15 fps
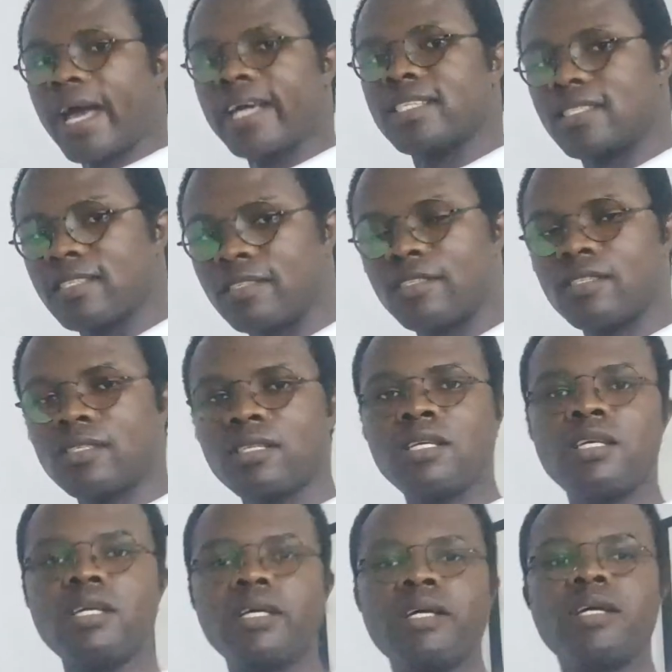axis.
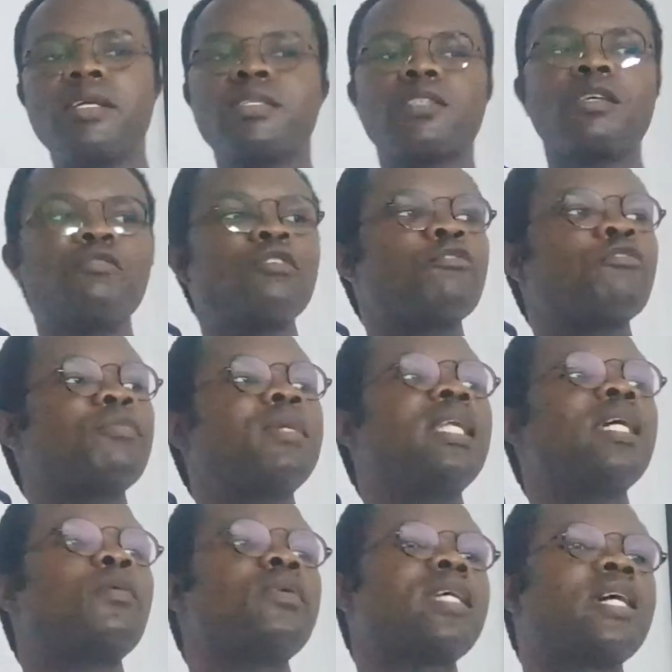So if you're
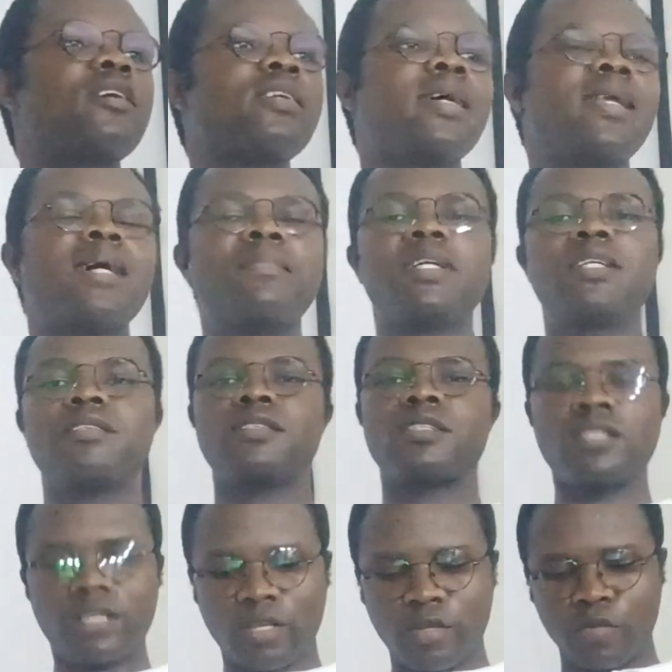familiar with
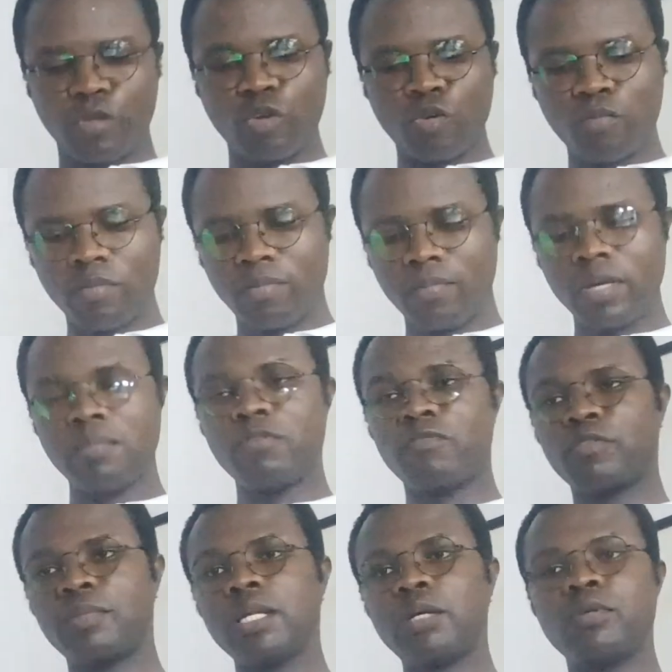aerodynamics, you may be
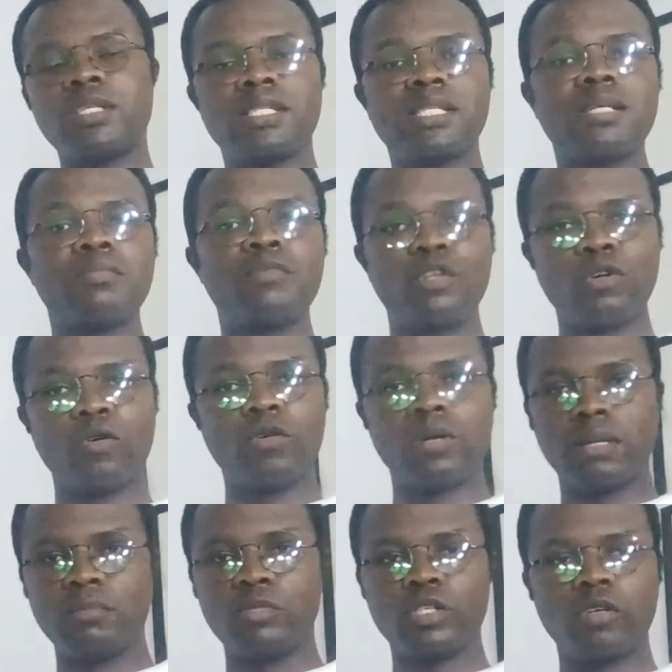familiar with the term yaw,
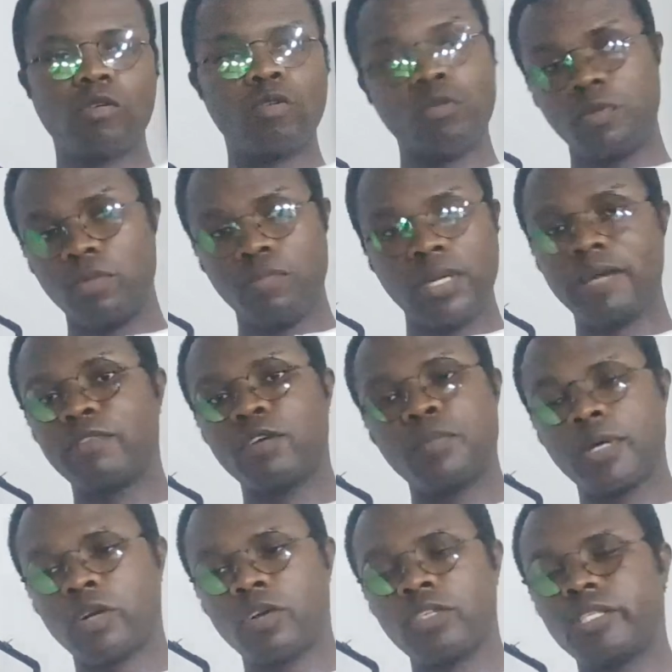I'm sure, or you may have
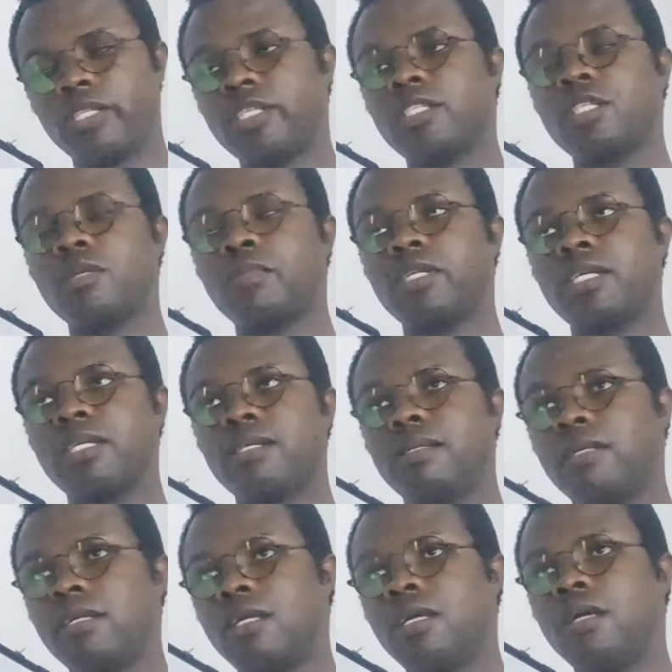come across it in some
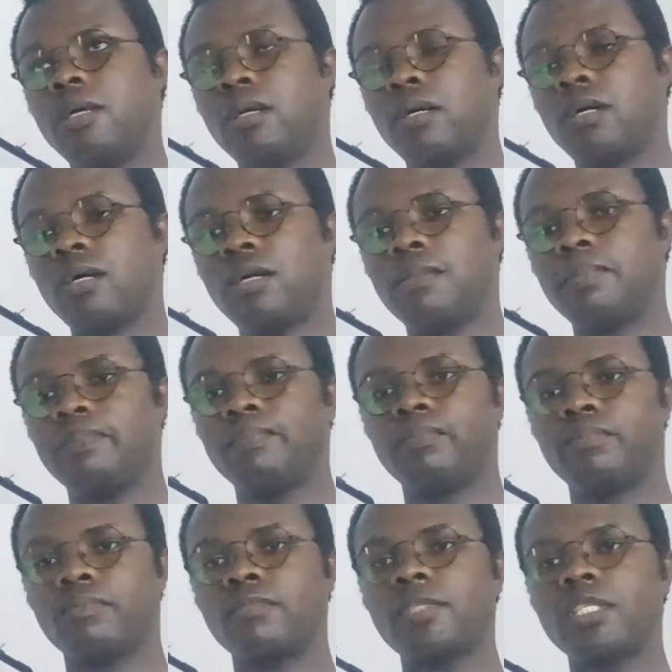other
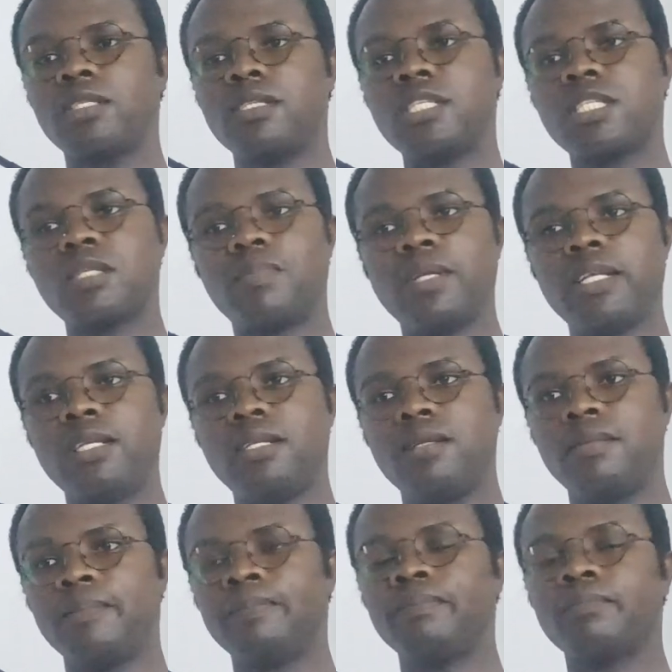
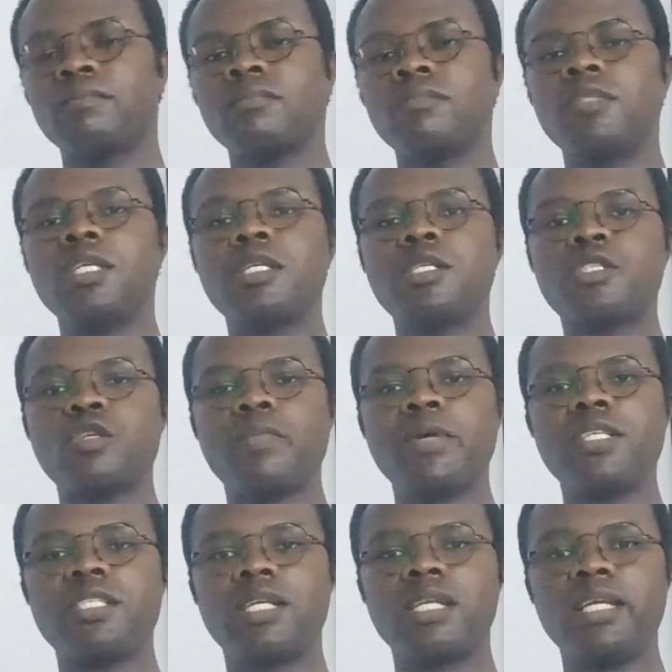discipline. So
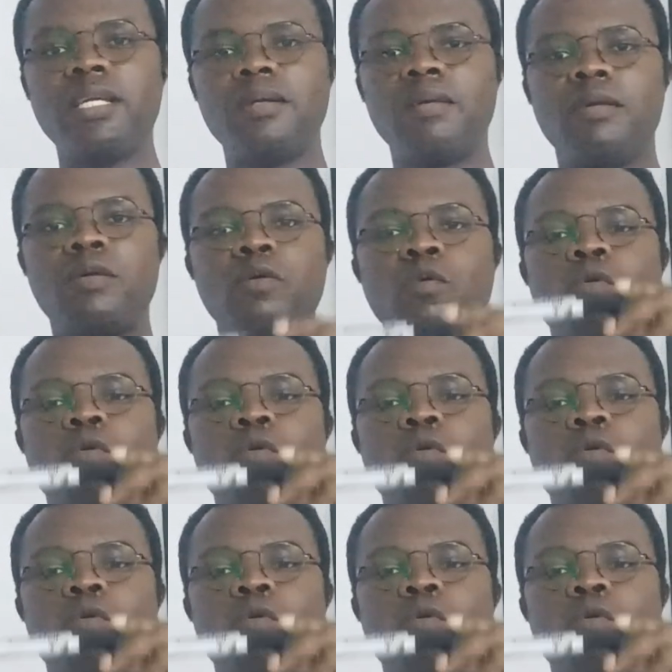basically,